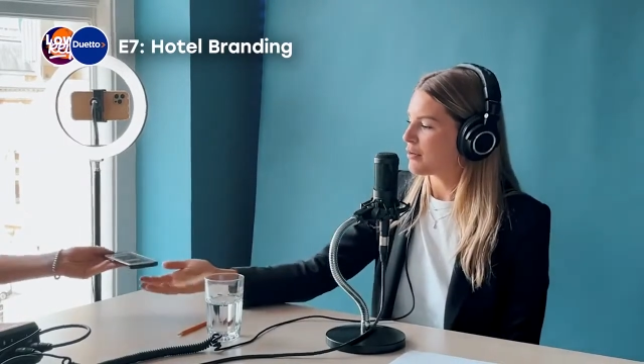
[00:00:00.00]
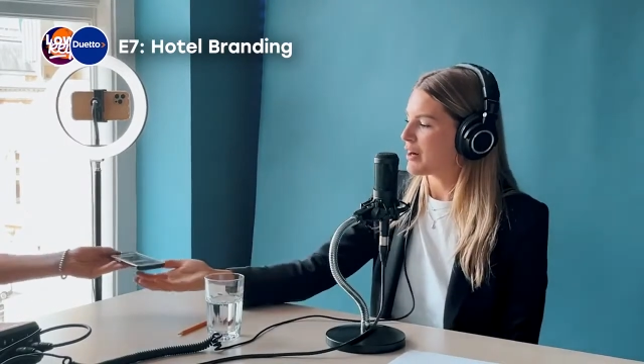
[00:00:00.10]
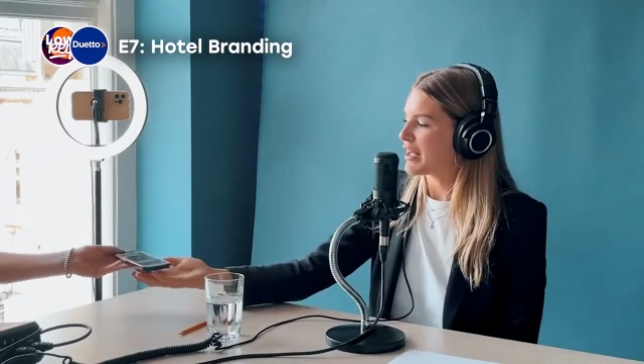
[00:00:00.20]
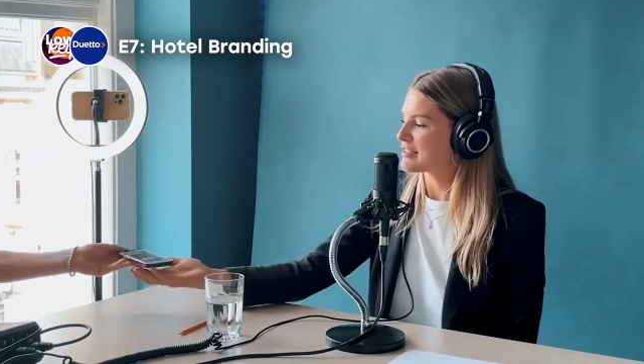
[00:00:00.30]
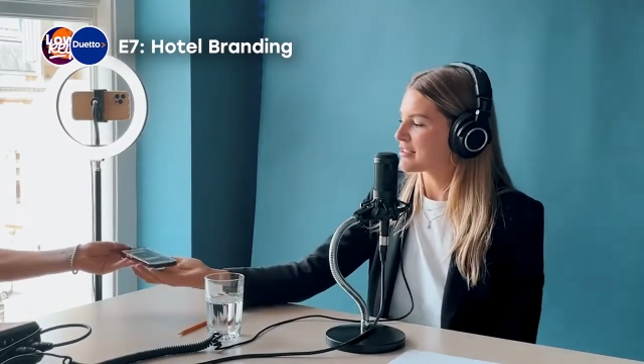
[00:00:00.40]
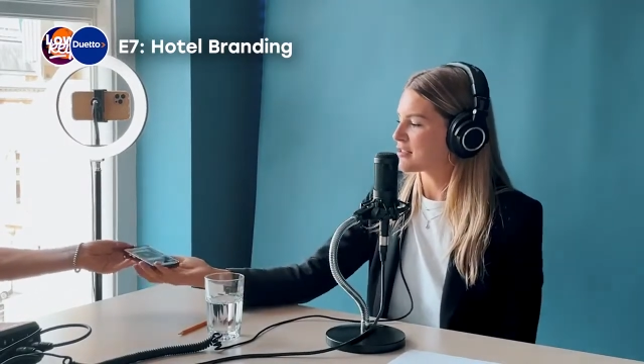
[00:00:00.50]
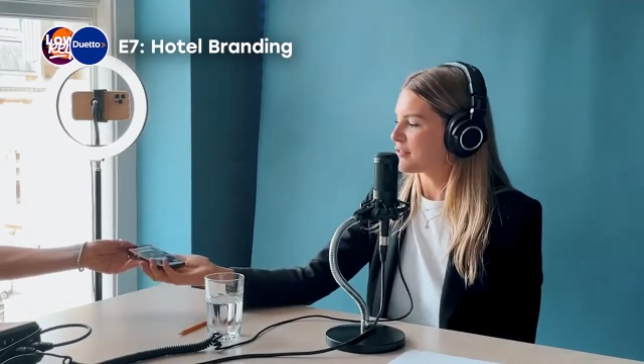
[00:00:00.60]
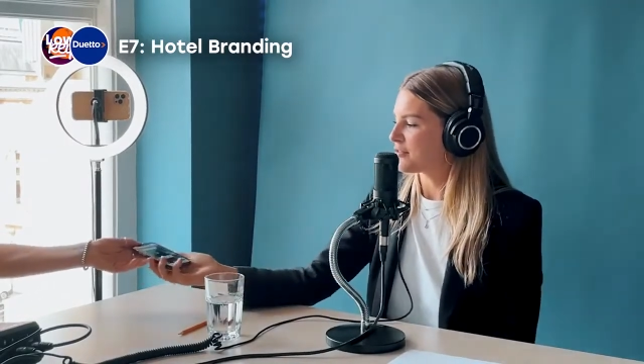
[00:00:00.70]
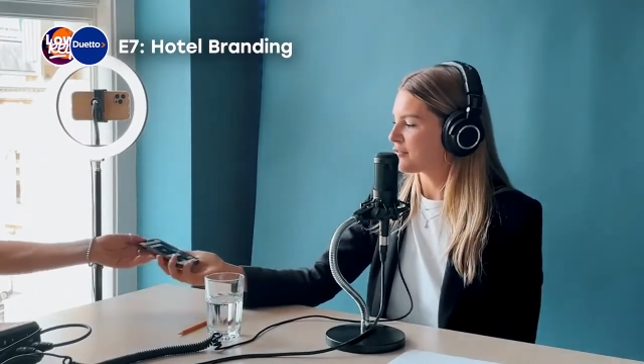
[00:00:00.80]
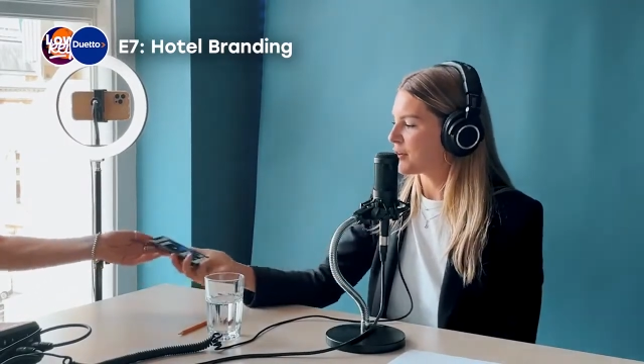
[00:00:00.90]
or answers
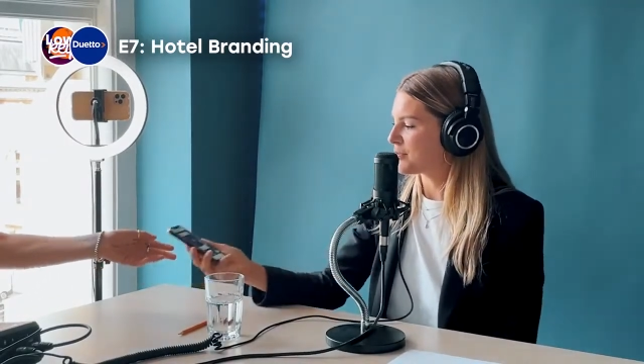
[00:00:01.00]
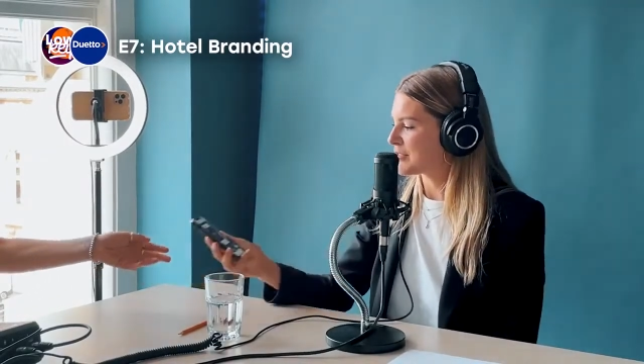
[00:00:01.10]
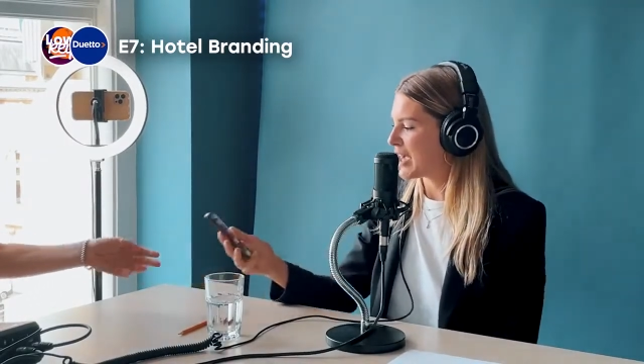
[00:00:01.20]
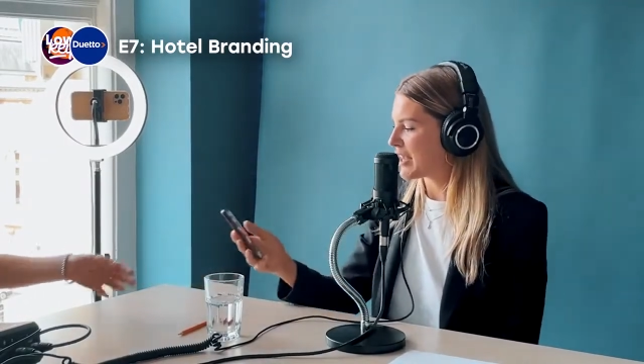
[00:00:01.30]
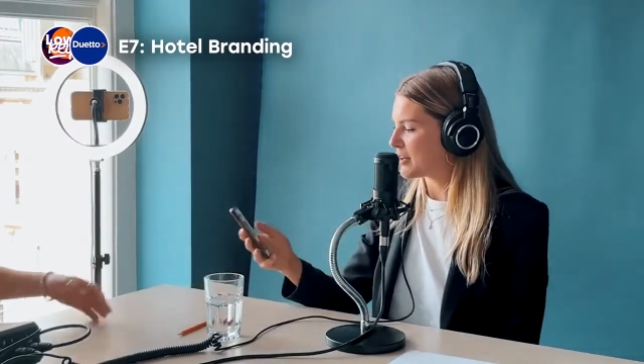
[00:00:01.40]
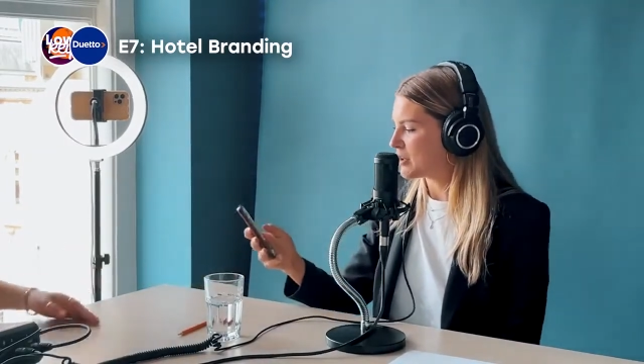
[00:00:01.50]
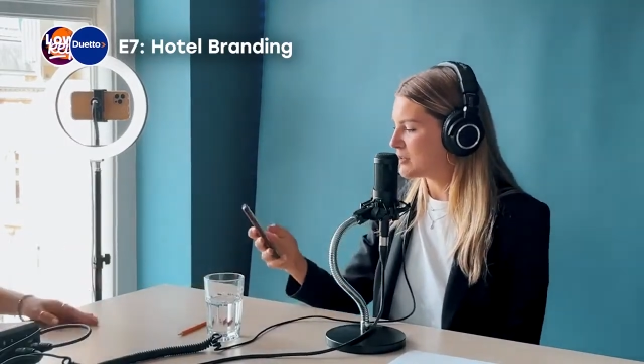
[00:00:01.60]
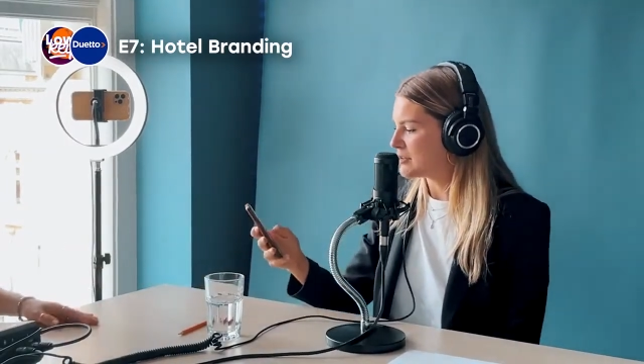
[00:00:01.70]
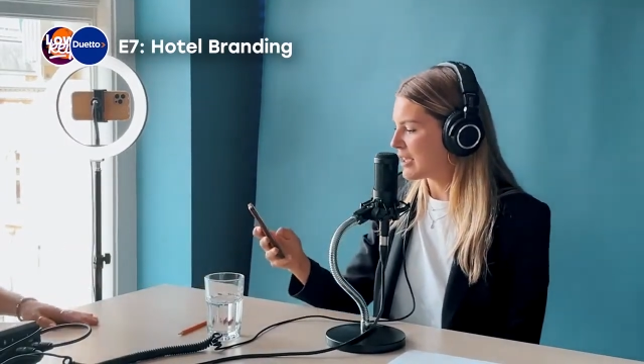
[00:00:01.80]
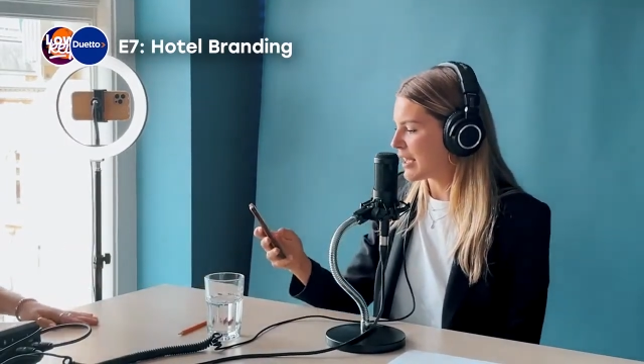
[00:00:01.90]
from
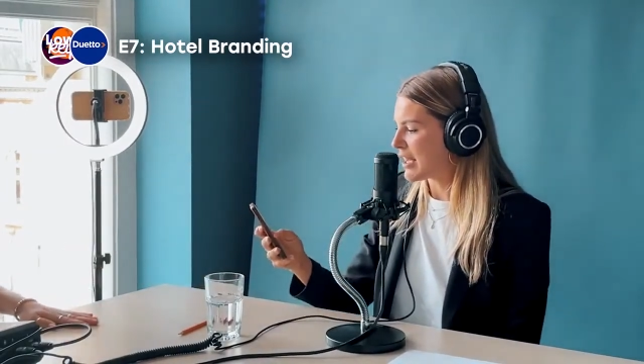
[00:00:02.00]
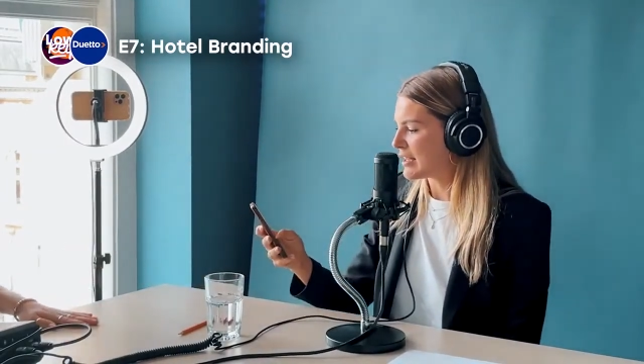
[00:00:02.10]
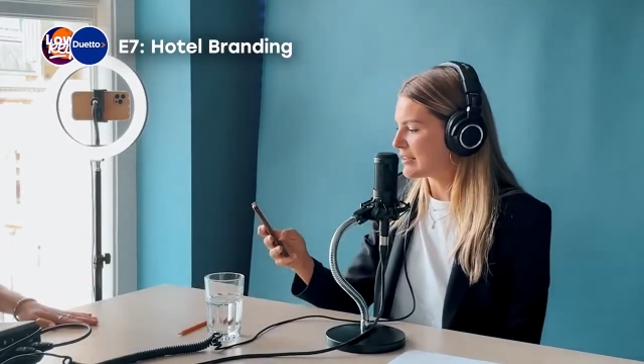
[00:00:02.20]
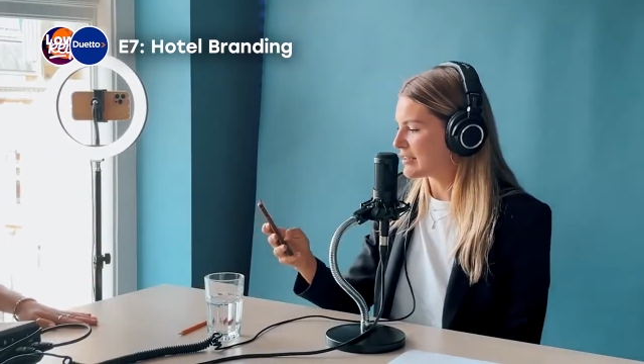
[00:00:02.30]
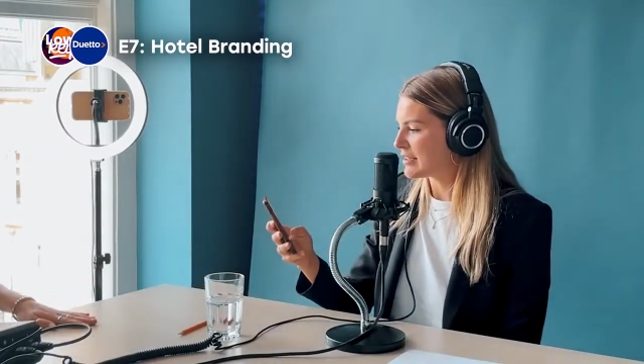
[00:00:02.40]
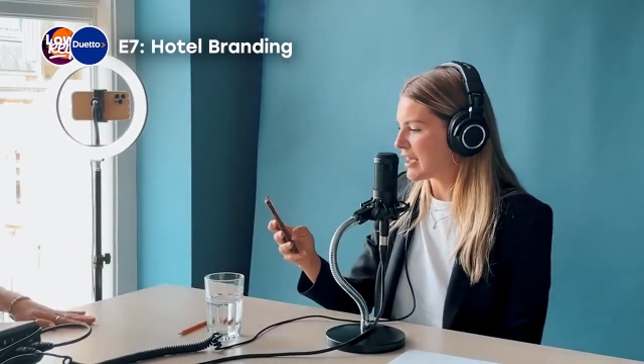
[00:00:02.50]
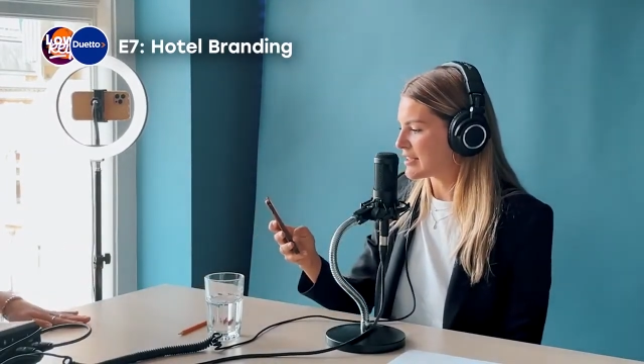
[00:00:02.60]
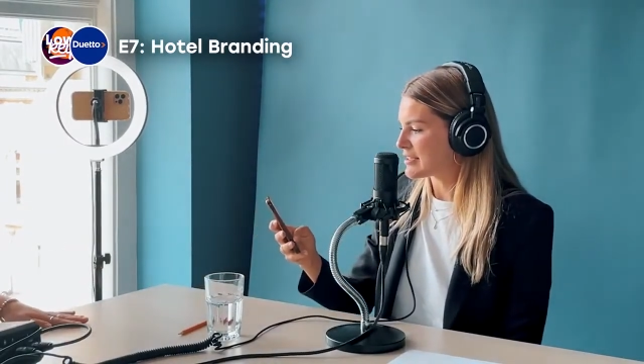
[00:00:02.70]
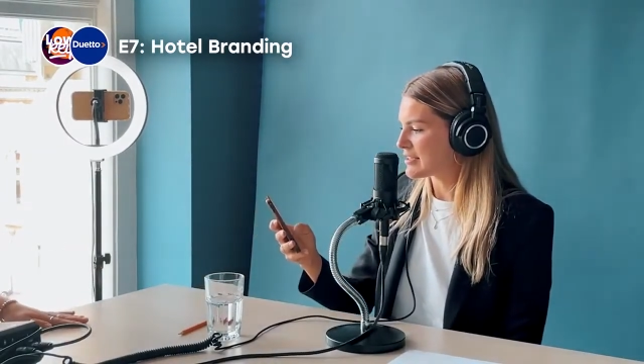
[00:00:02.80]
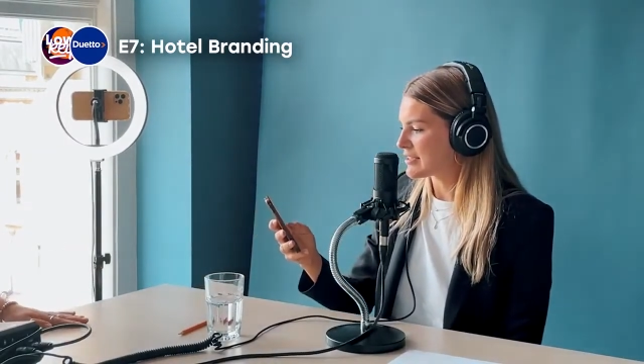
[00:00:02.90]
Dado, and
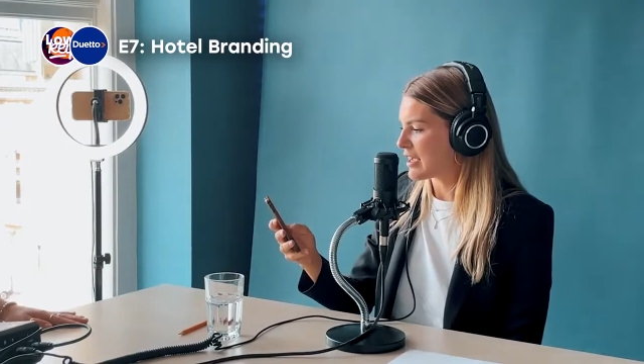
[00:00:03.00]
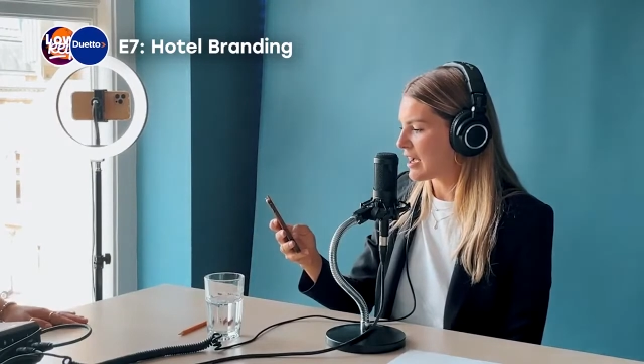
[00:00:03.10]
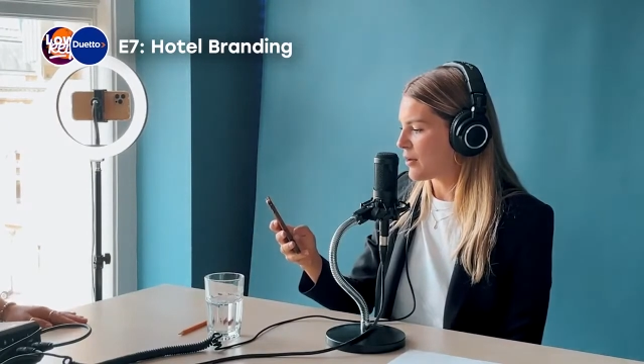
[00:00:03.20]
that's,